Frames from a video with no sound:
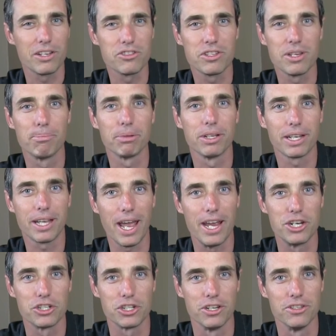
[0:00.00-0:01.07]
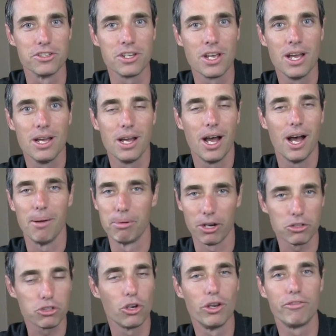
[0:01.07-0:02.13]
and simple occasions, but
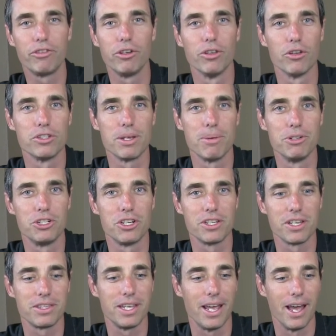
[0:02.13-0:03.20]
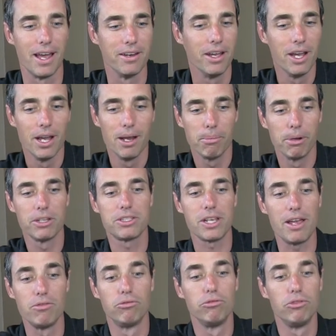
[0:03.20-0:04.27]
I'll show you a few of those images at the end. But it's
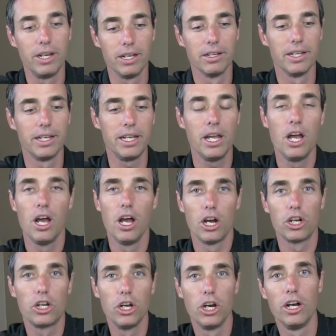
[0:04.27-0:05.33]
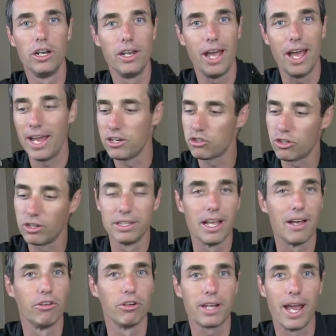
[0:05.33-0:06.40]
a really good
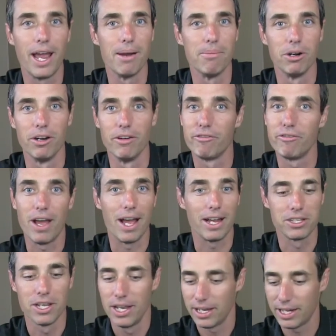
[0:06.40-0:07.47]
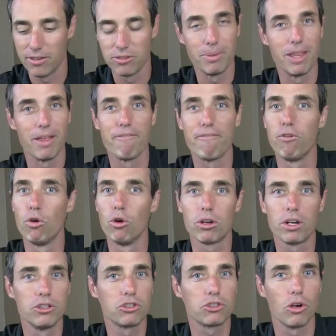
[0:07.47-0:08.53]
entry-level camera. In fact, it gives me the full
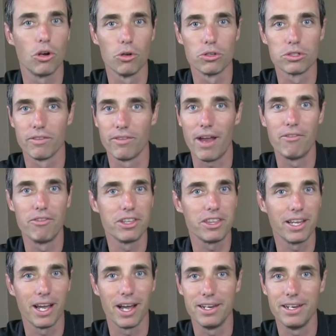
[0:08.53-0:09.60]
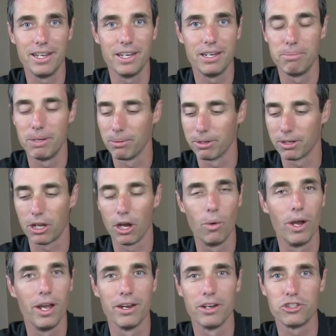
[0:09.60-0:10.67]
controls of everything I need to be able to
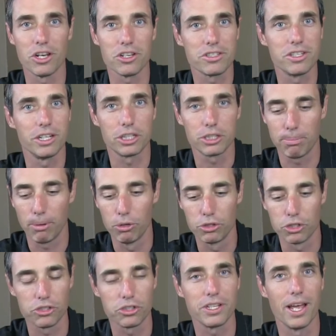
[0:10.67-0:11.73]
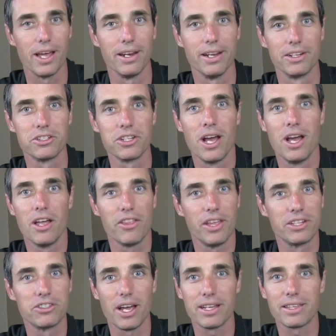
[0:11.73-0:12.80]
go in, adjust the exposure settings,
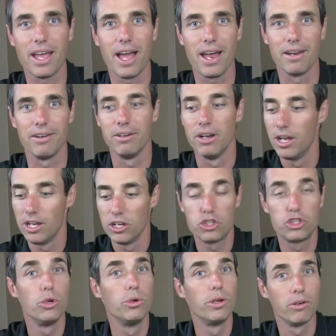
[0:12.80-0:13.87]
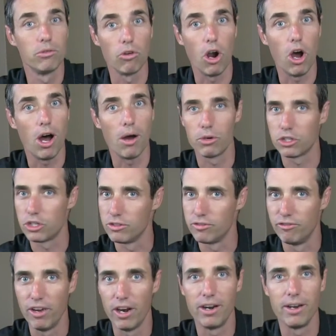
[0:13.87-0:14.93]
things like that, and shoot in RAW, which is
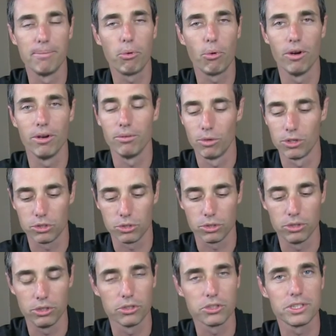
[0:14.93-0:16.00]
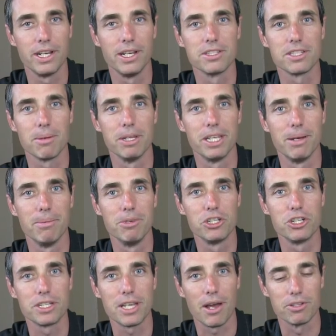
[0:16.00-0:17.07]
very important, which you'll see in some of the
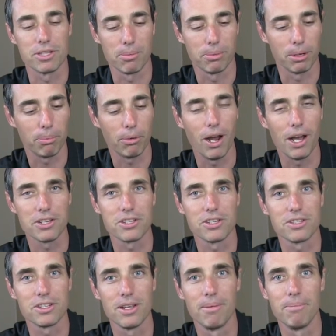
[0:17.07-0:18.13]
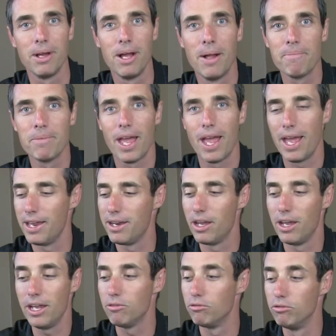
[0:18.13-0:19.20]
images, how I was able to process them.
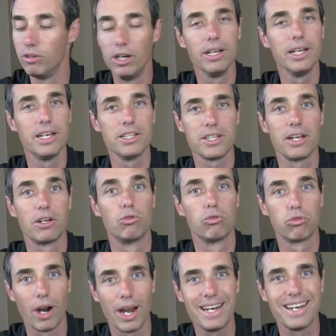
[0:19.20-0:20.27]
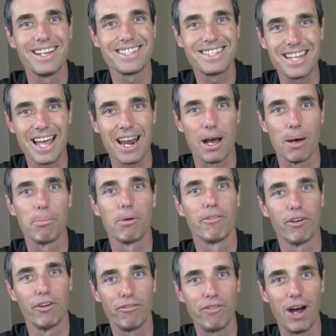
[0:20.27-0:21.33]
And it really is a great
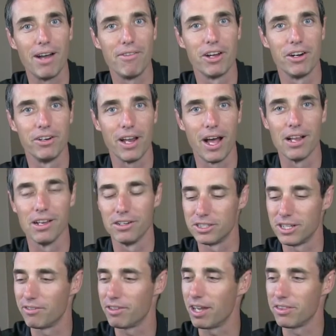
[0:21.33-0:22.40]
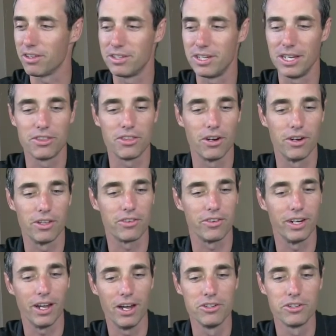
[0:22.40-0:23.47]
setup for $500. I've got the
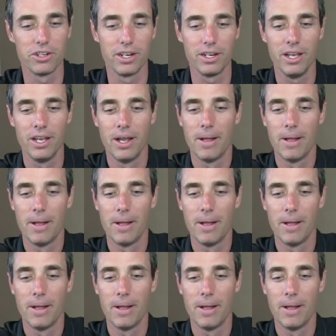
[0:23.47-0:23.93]
D3300,